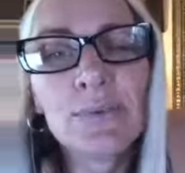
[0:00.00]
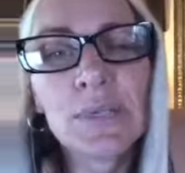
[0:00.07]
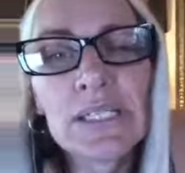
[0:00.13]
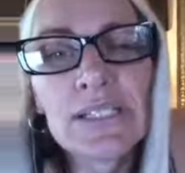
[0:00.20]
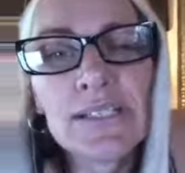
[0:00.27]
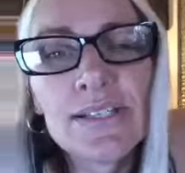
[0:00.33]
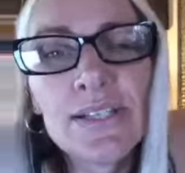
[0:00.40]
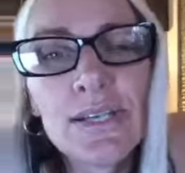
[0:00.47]

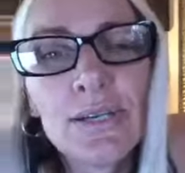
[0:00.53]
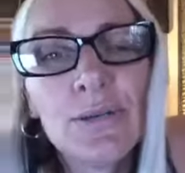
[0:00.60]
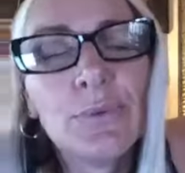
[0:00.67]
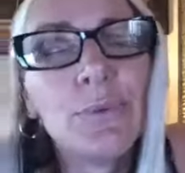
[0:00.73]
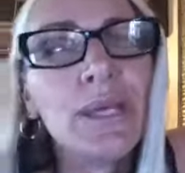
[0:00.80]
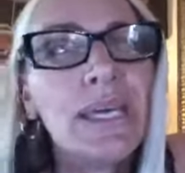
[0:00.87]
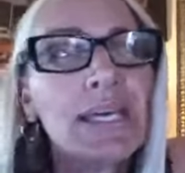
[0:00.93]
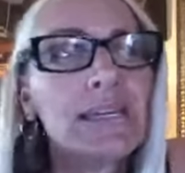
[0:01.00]
ones too,
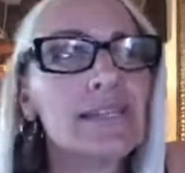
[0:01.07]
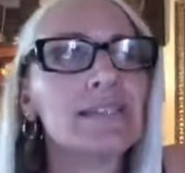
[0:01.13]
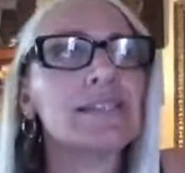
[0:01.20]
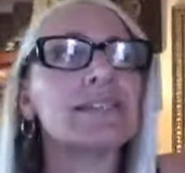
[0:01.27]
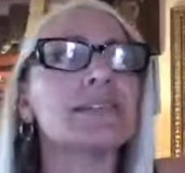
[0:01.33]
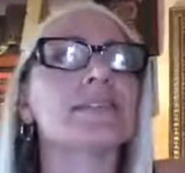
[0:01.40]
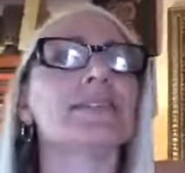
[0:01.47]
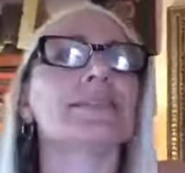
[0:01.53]

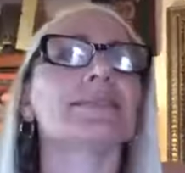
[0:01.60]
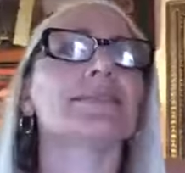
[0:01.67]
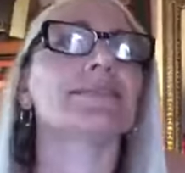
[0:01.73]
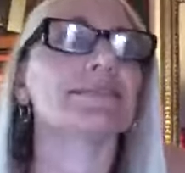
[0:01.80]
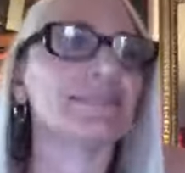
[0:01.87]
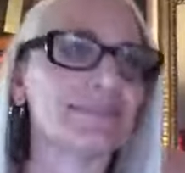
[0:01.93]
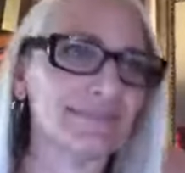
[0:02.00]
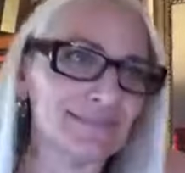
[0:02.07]
because
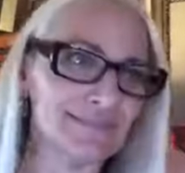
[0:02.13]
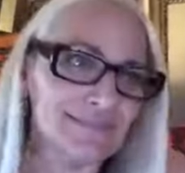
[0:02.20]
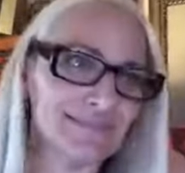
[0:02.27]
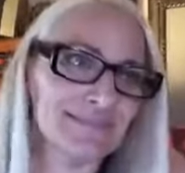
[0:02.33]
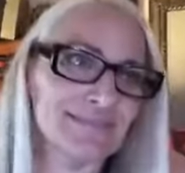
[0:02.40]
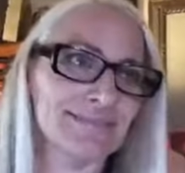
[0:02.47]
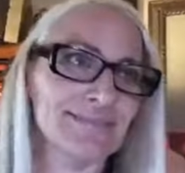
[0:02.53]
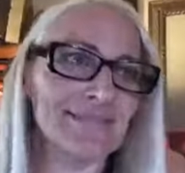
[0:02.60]

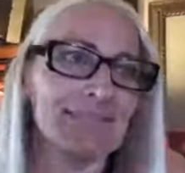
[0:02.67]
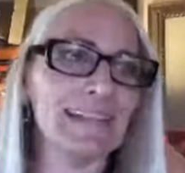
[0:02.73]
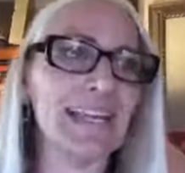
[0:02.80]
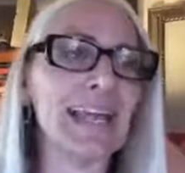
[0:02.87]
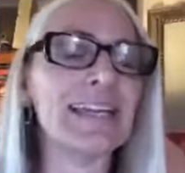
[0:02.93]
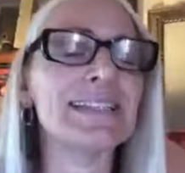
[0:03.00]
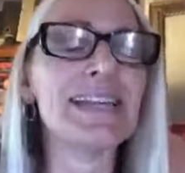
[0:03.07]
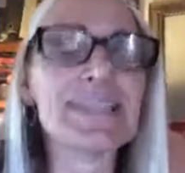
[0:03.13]

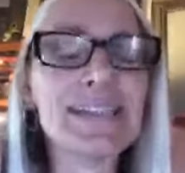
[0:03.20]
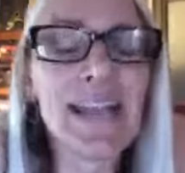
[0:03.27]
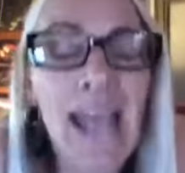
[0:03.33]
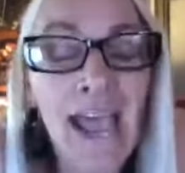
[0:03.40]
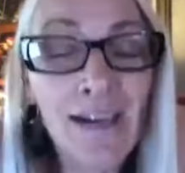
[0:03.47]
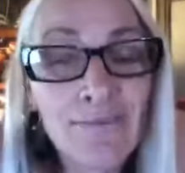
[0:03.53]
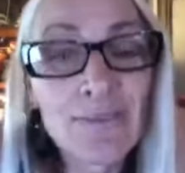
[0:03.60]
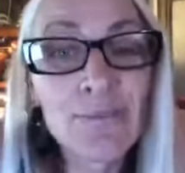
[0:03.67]
it doesn't
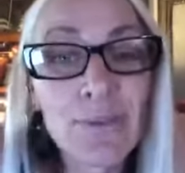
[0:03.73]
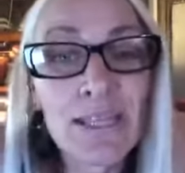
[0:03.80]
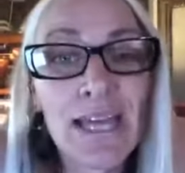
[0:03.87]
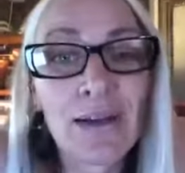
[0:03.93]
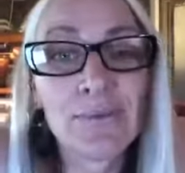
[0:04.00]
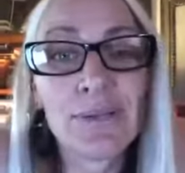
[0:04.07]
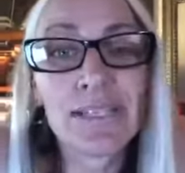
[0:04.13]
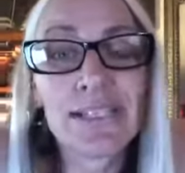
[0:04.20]
have to be
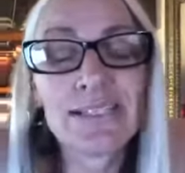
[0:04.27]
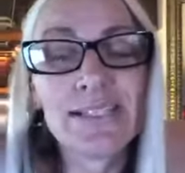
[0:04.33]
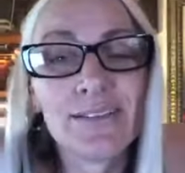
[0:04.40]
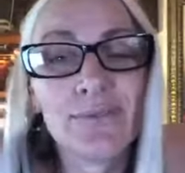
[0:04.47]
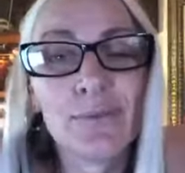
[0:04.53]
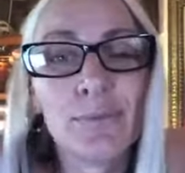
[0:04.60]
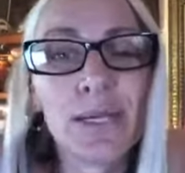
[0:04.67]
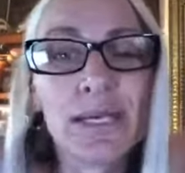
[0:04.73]
that realistic
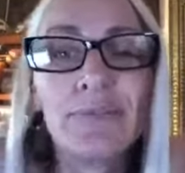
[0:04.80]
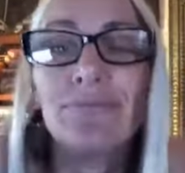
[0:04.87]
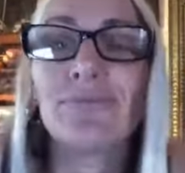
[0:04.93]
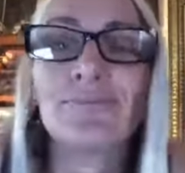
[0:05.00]
for me